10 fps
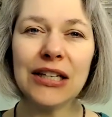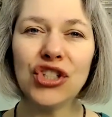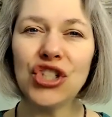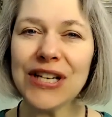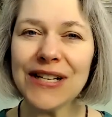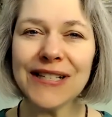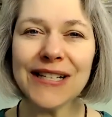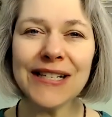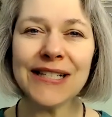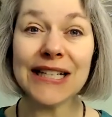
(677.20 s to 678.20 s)

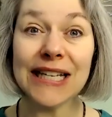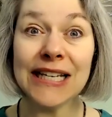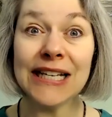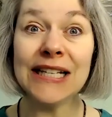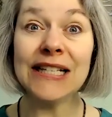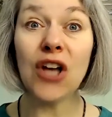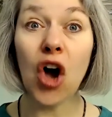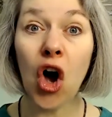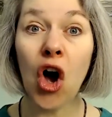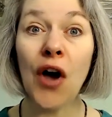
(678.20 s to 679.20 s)
Jesus is
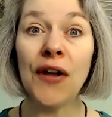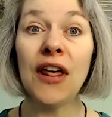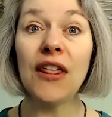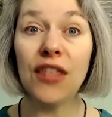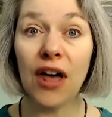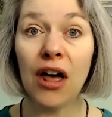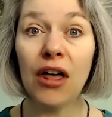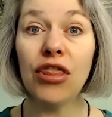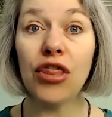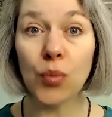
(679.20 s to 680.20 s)
on
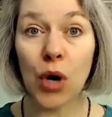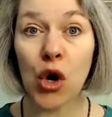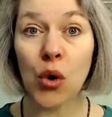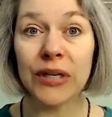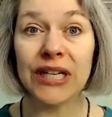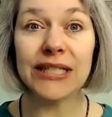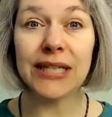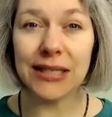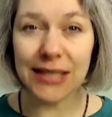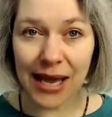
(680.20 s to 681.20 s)
the throne
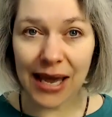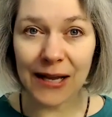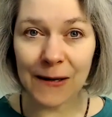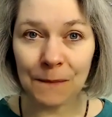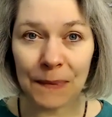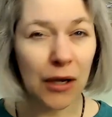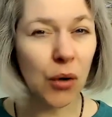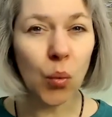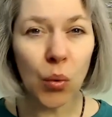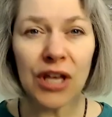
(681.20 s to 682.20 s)
today
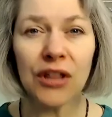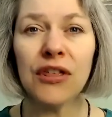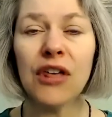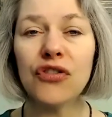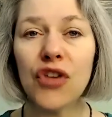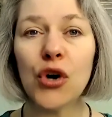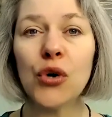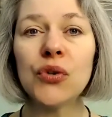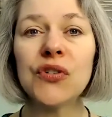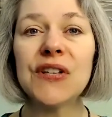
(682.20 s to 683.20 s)
with
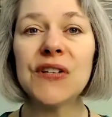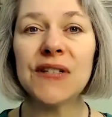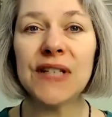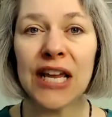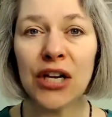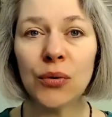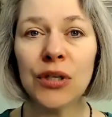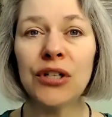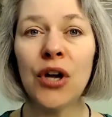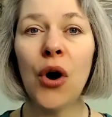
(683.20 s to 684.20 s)
those
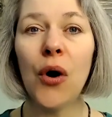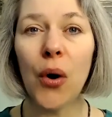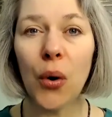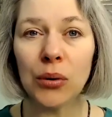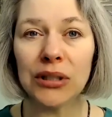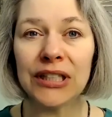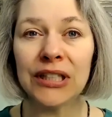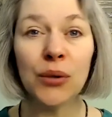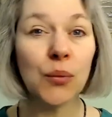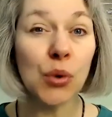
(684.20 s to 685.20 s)
sacred
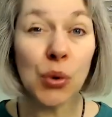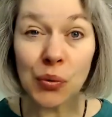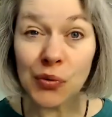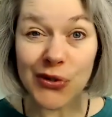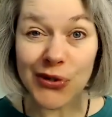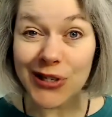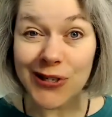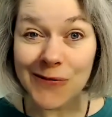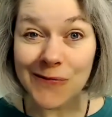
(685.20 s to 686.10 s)
holy wounds.